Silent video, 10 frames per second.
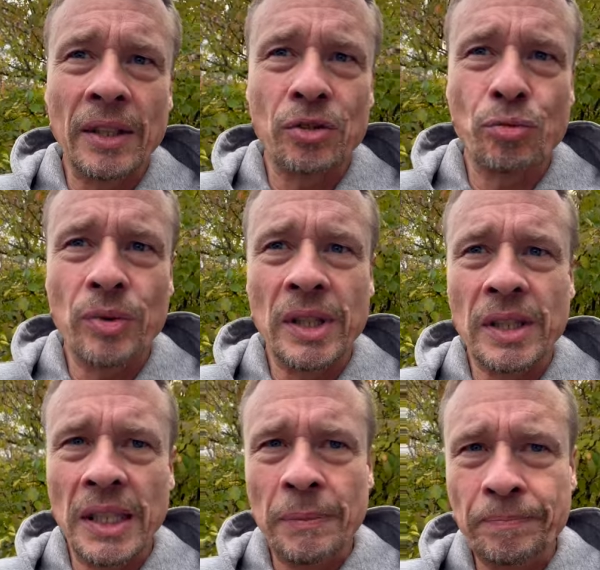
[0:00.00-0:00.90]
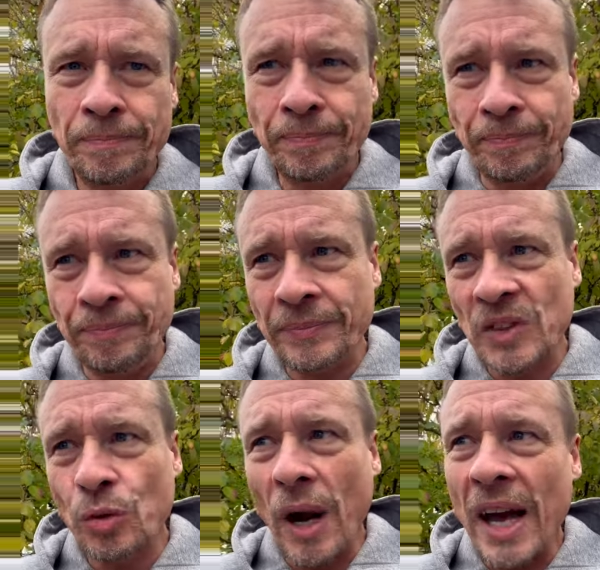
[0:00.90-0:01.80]
is really
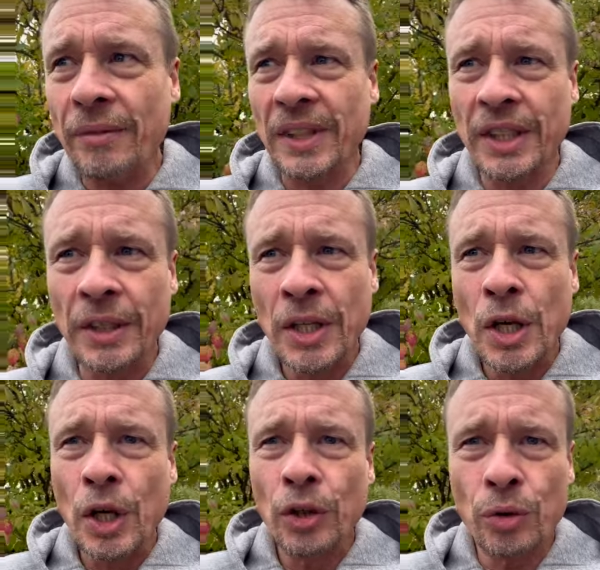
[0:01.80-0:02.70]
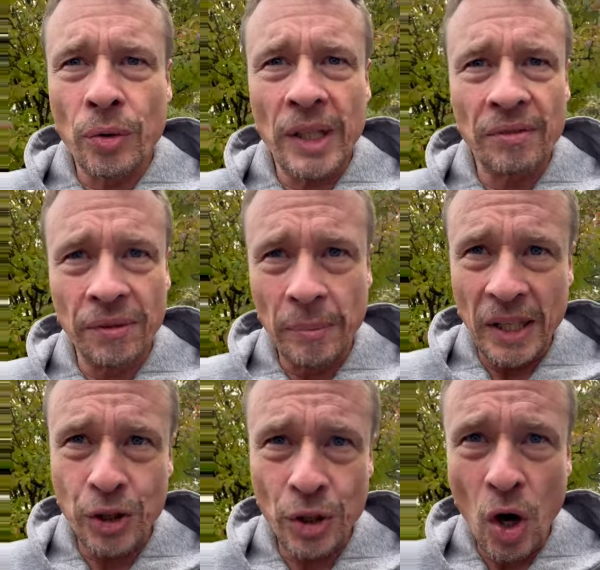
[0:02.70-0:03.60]
driving your
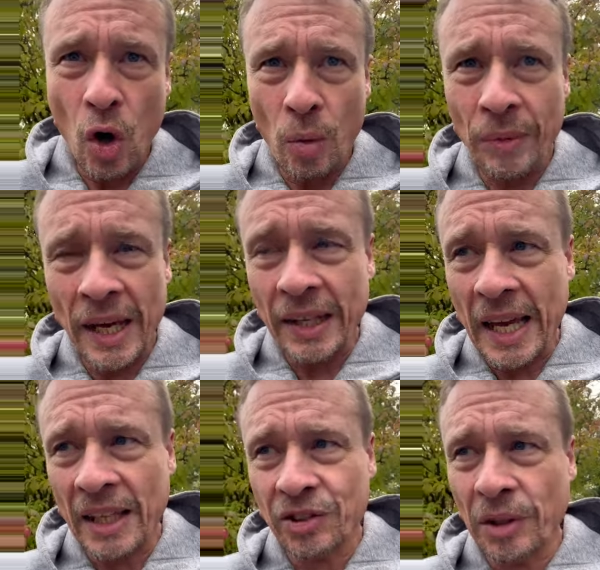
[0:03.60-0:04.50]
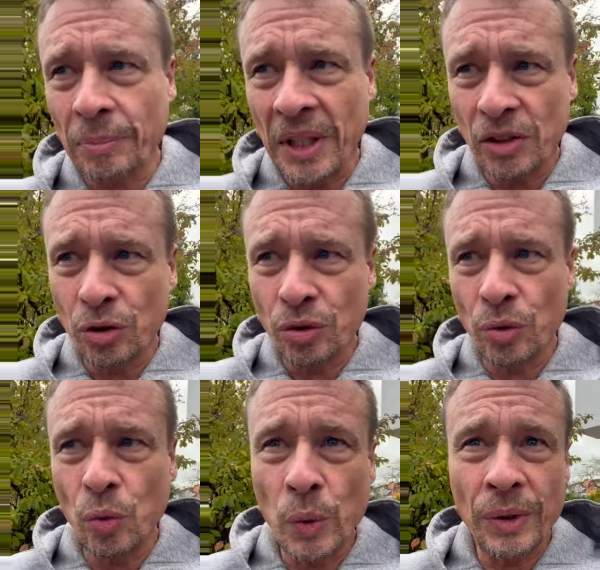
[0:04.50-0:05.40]
information home, that has something to
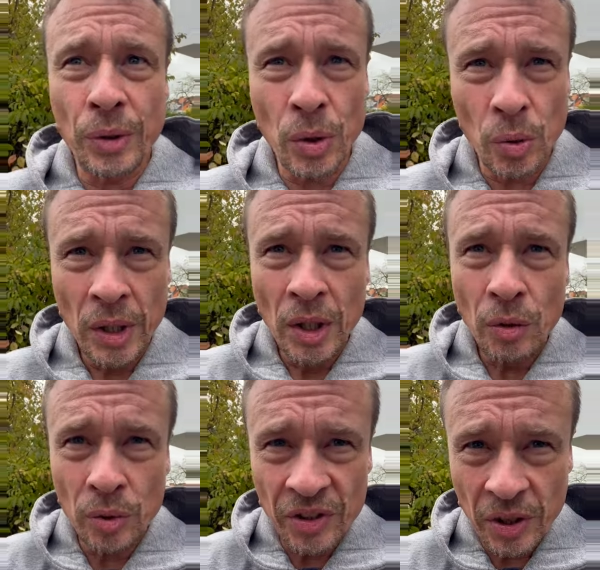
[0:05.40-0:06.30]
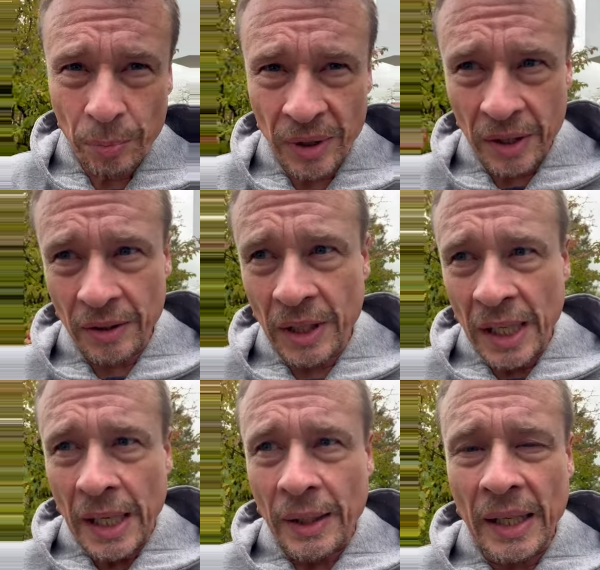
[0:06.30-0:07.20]
do with your recipient,
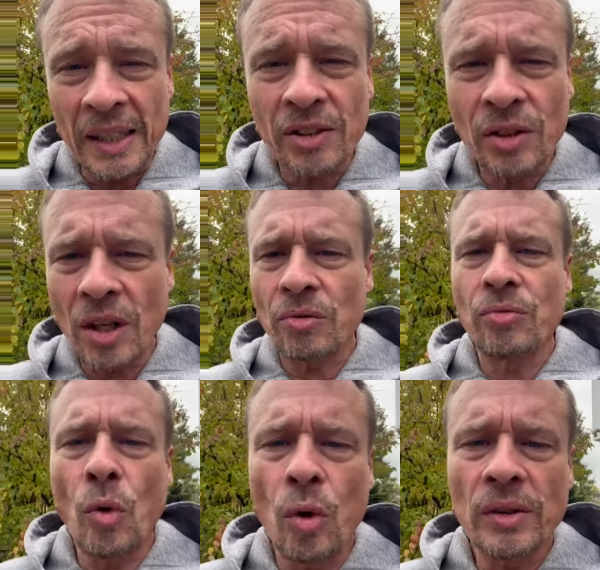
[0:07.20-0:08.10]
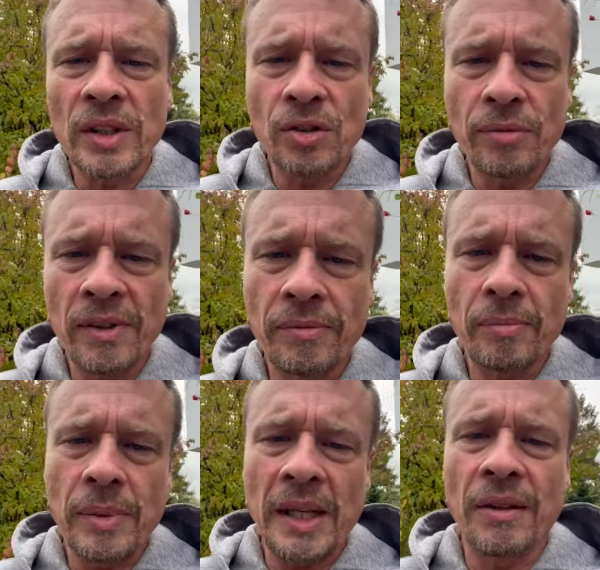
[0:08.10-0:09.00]
that is not only
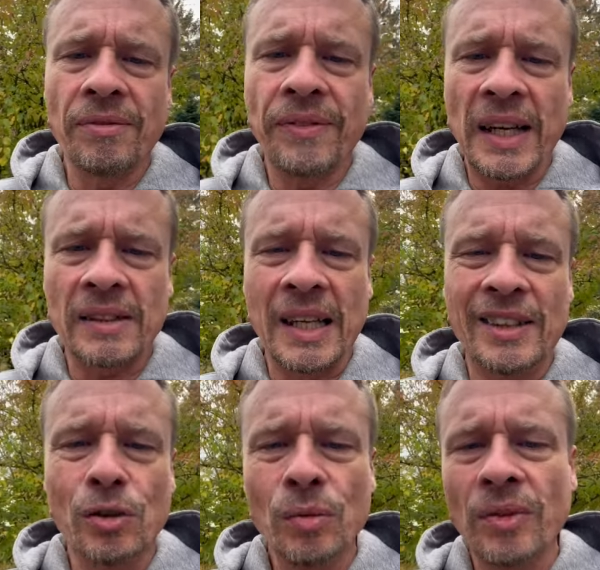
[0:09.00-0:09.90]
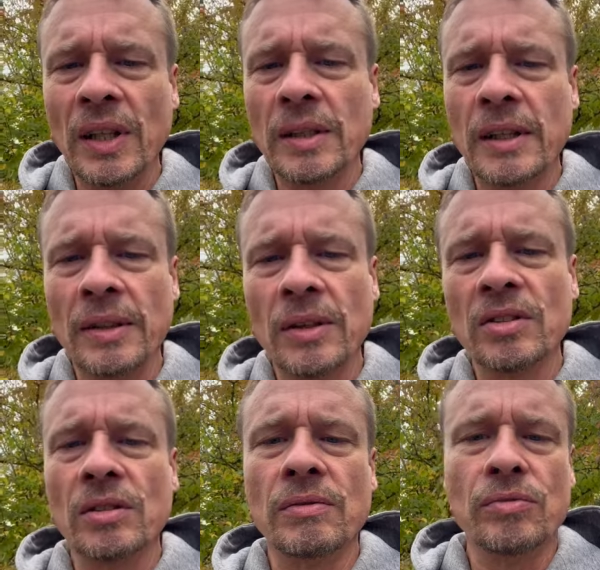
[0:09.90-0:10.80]
driven by the fact that you think that
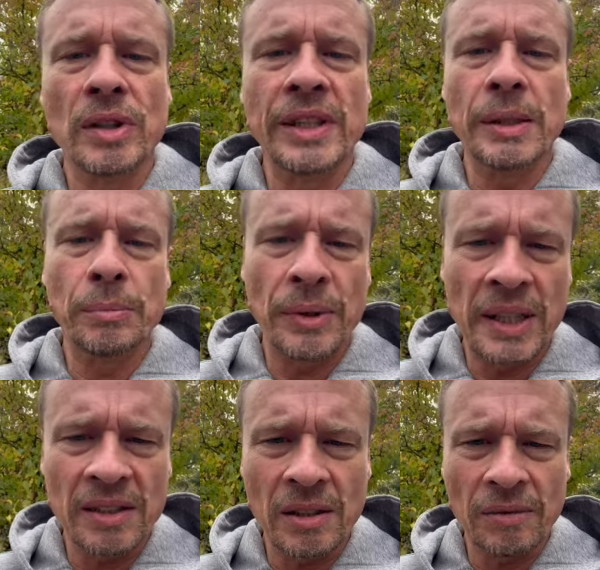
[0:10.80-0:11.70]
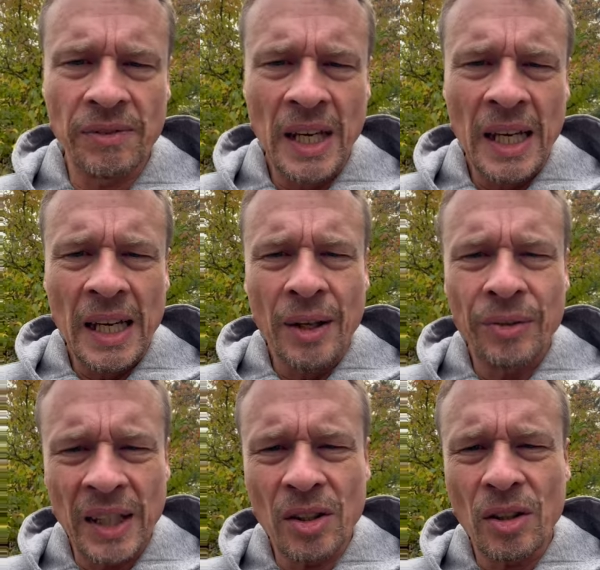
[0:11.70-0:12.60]
this is really impressive.
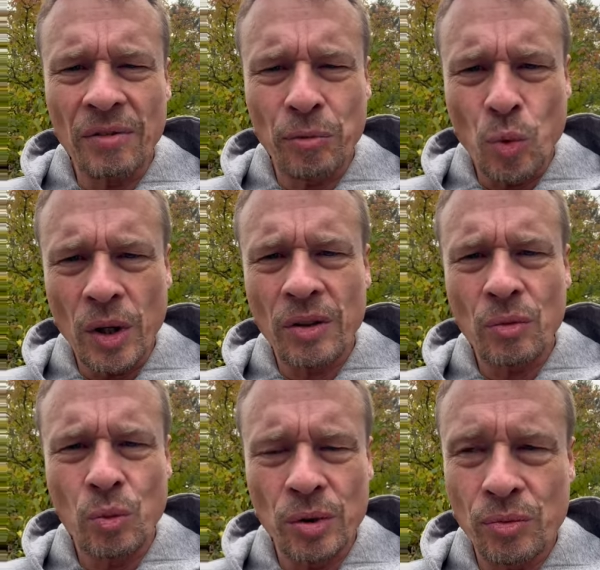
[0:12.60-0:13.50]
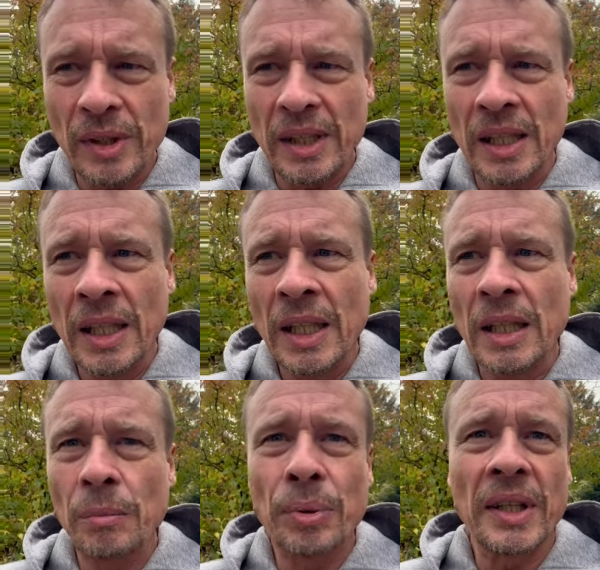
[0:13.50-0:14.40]
Think of what would really
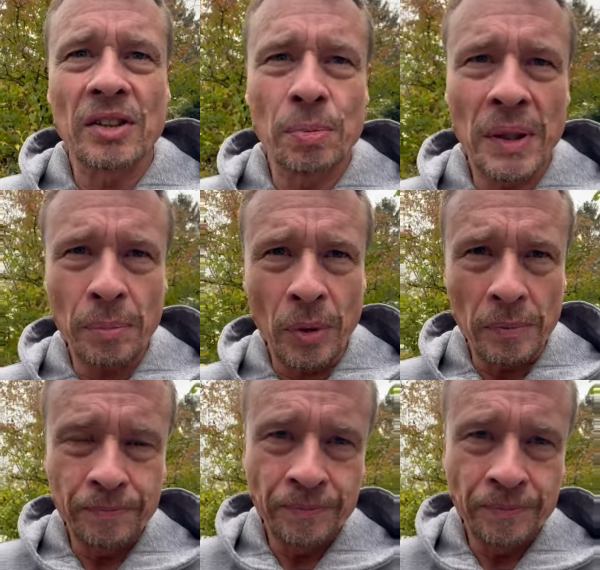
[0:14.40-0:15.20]
impress people.